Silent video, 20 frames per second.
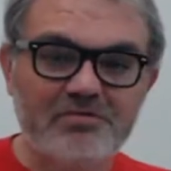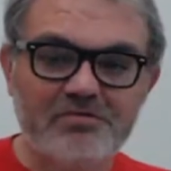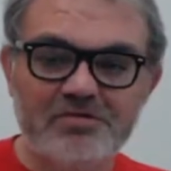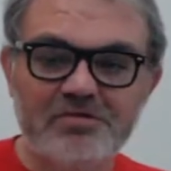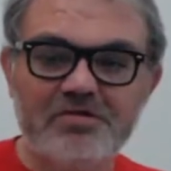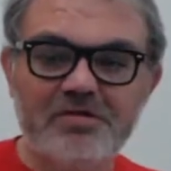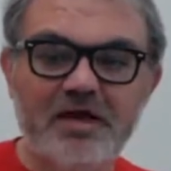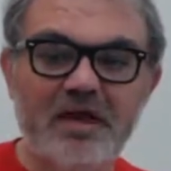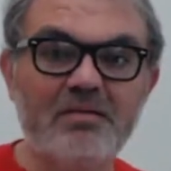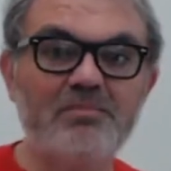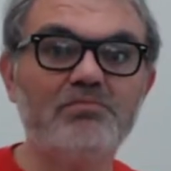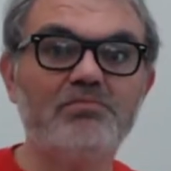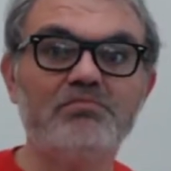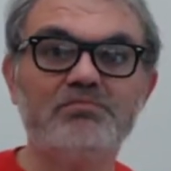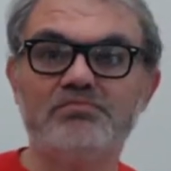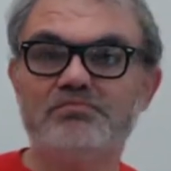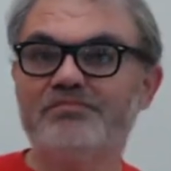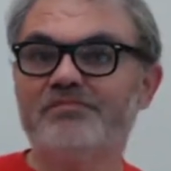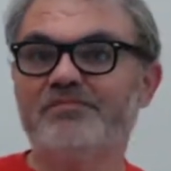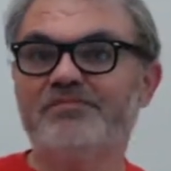You can have
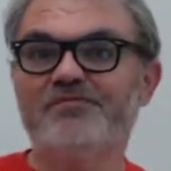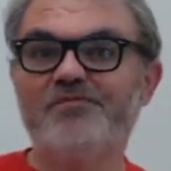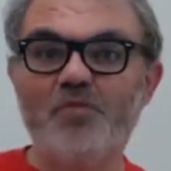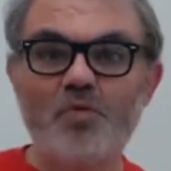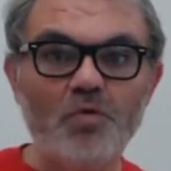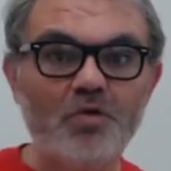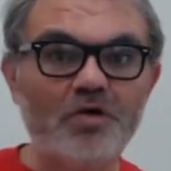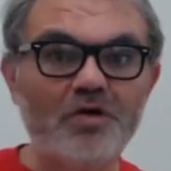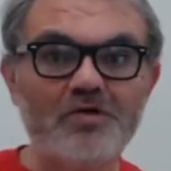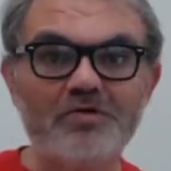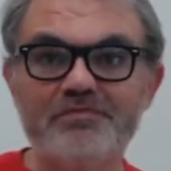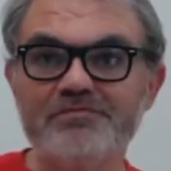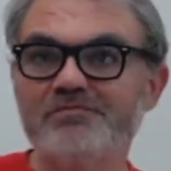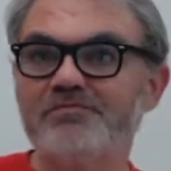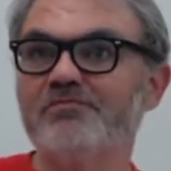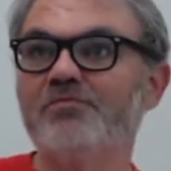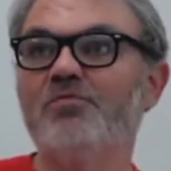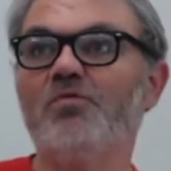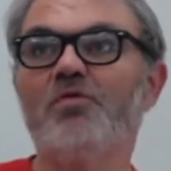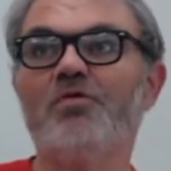4
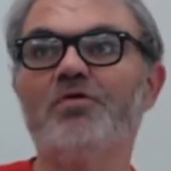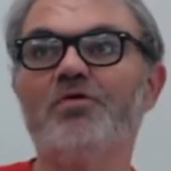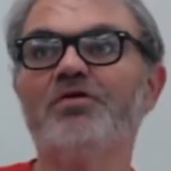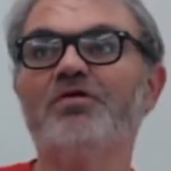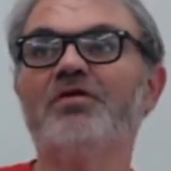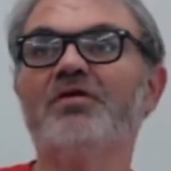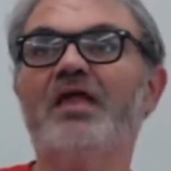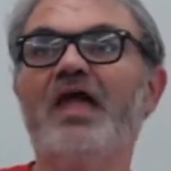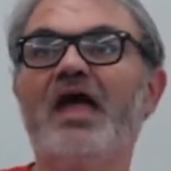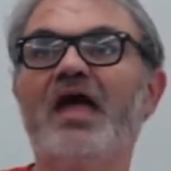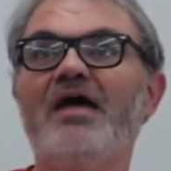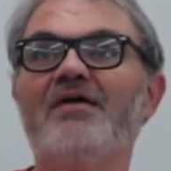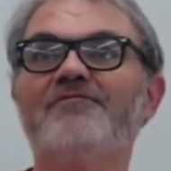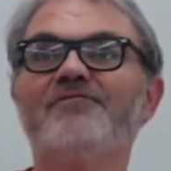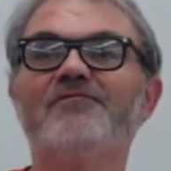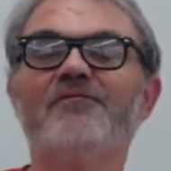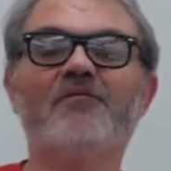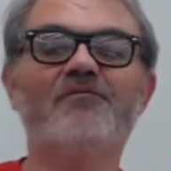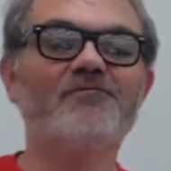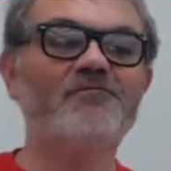or you can have
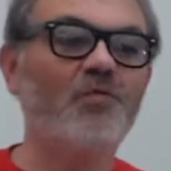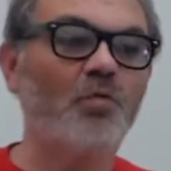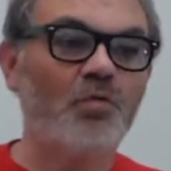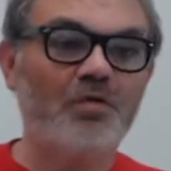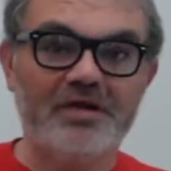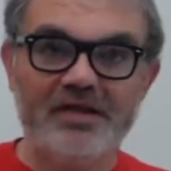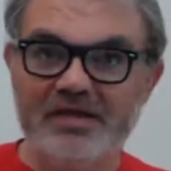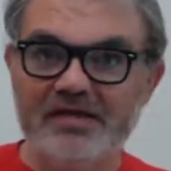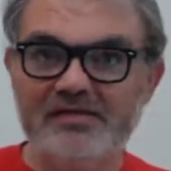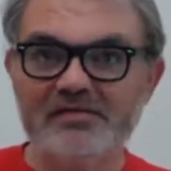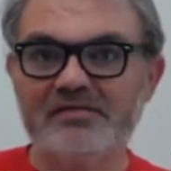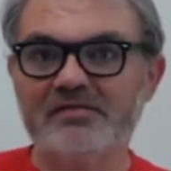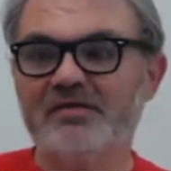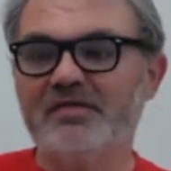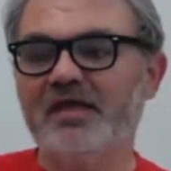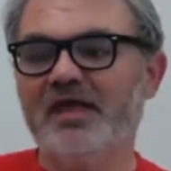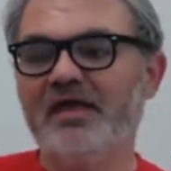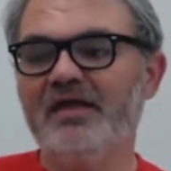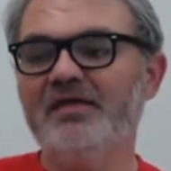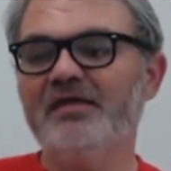40,
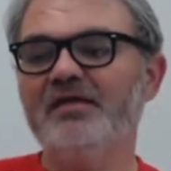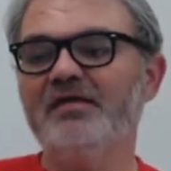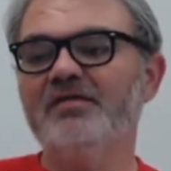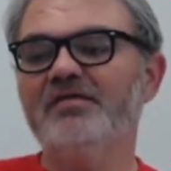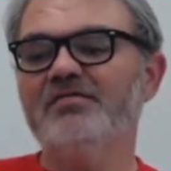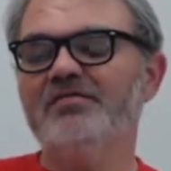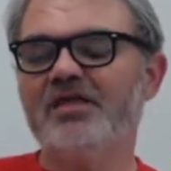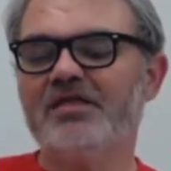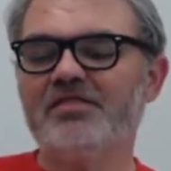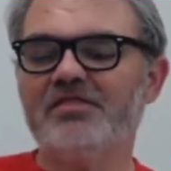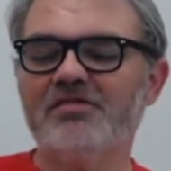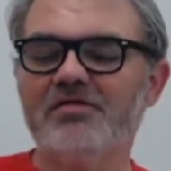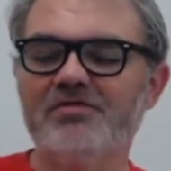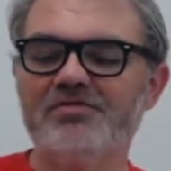okay? So that's another